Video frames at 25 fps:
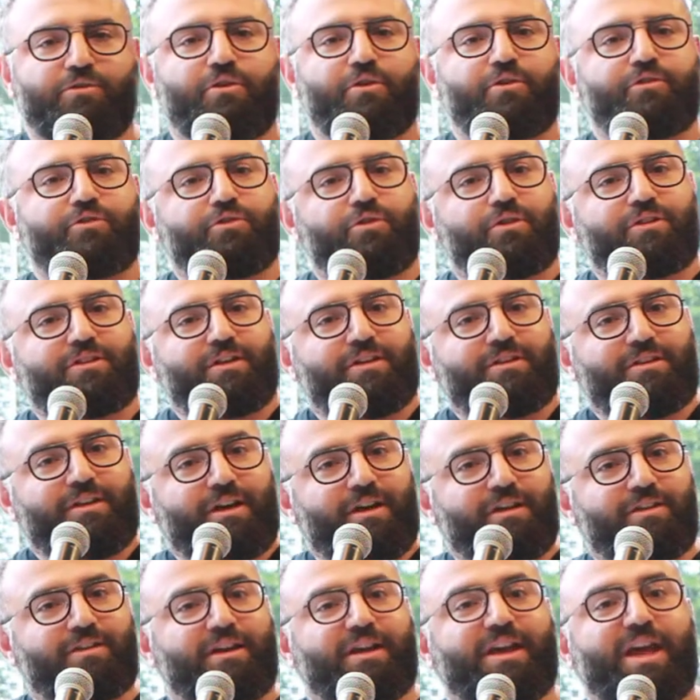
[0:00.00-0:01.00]
also
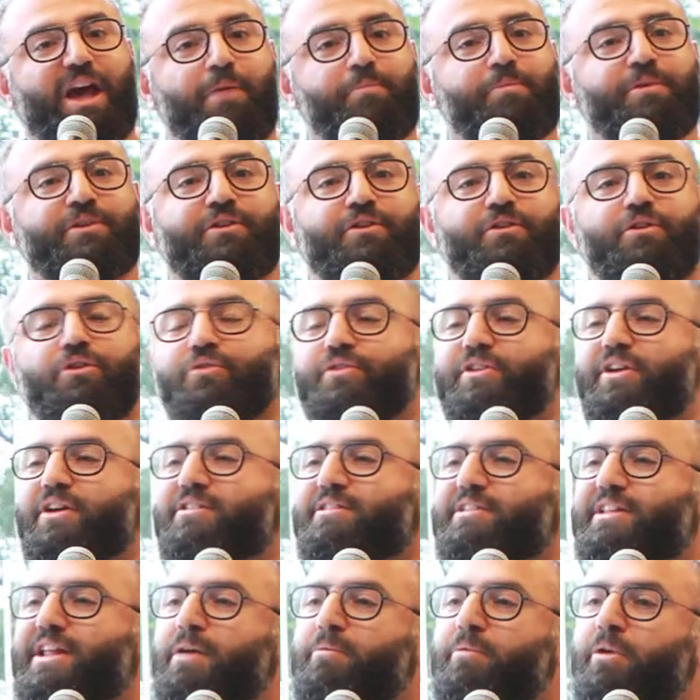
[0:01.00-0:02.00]
the capital of the
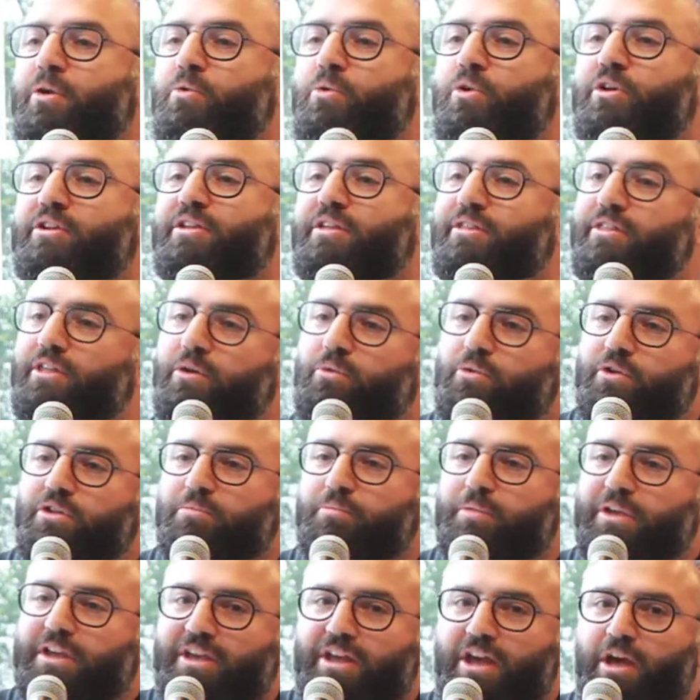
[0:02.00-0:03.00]
Islamic world, and they
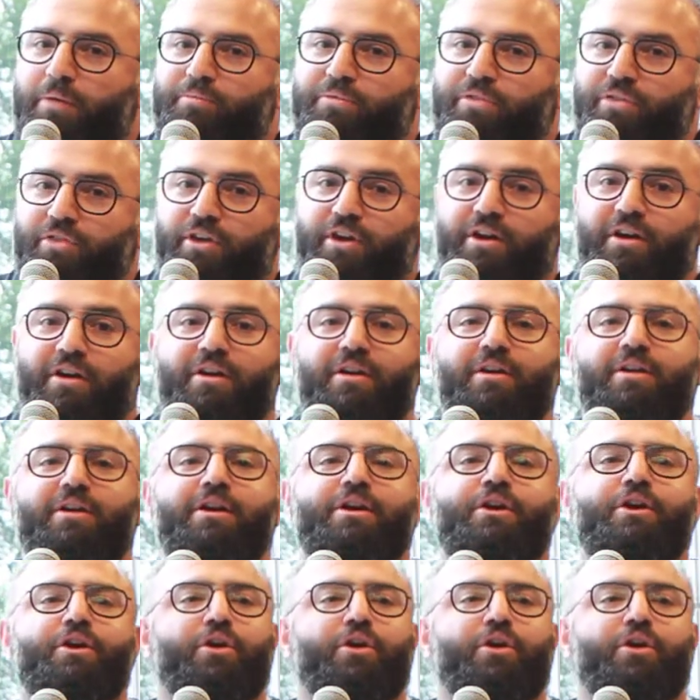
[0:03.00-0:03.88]
would be kept there